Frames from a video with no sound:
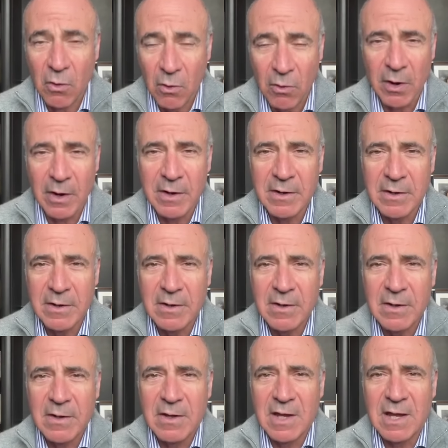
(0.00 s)
or
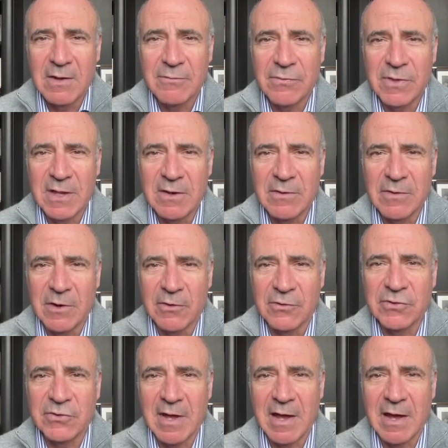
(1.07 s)
if the
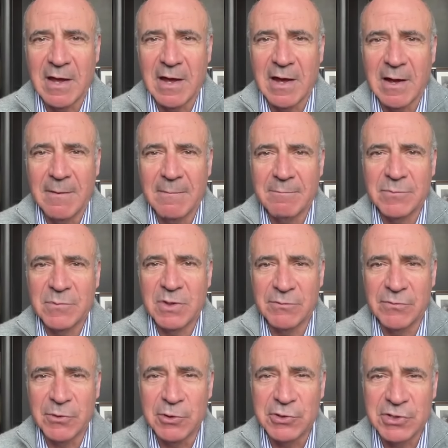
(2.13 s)
there's um,
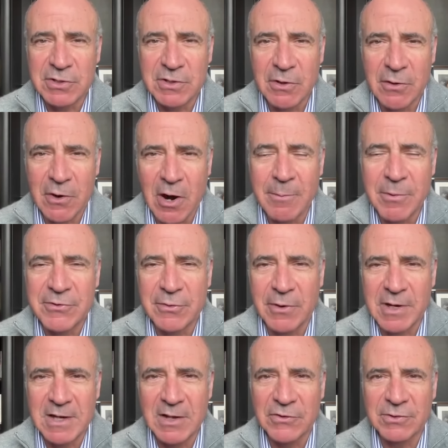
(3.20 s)
confusion or
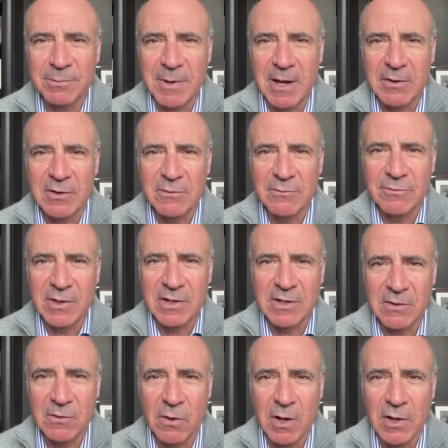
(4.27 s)
arbitrariness about
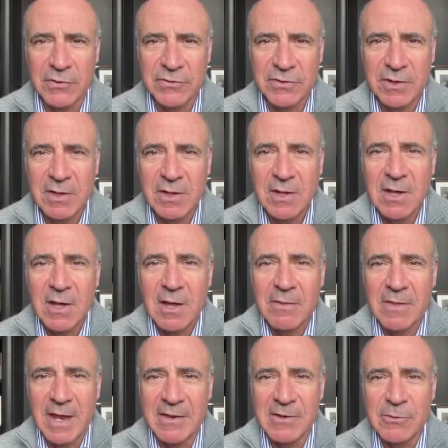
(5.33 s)
conflicting laws,
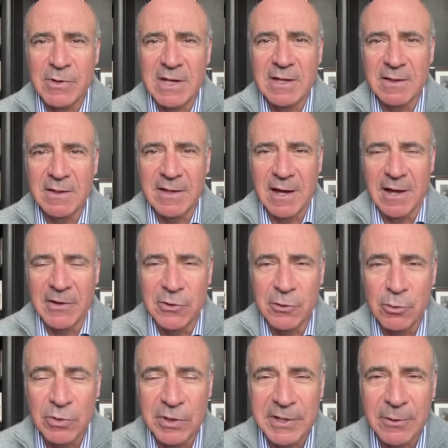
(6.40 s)
then you need a
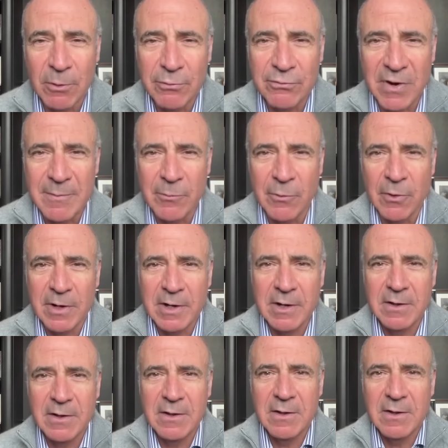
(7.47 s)
new legal
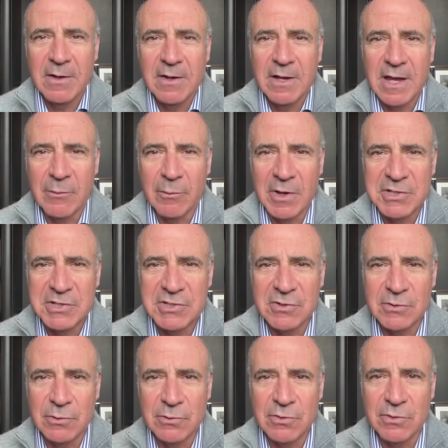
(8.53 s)
framework in which
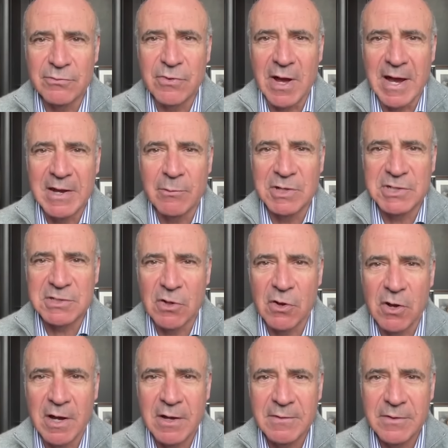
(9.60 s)
to define which
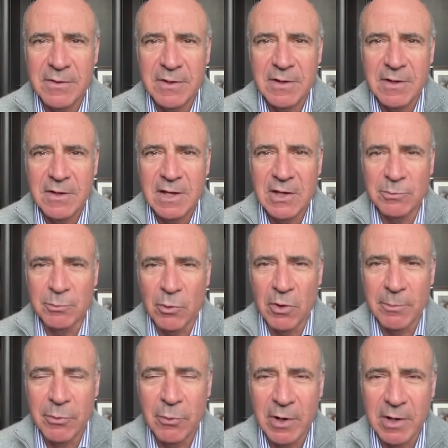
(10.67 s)
law is
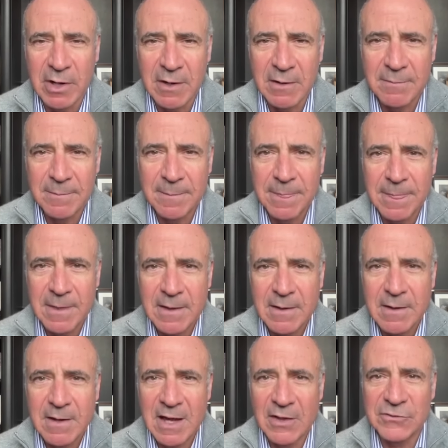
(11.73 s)
more important.
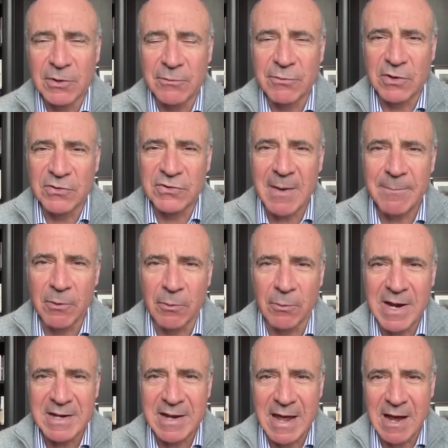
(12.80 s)
And so, for example,
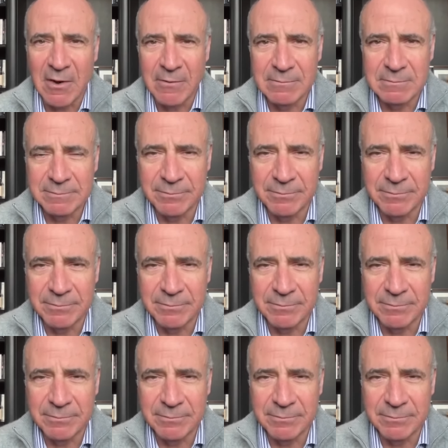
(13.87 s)
right now,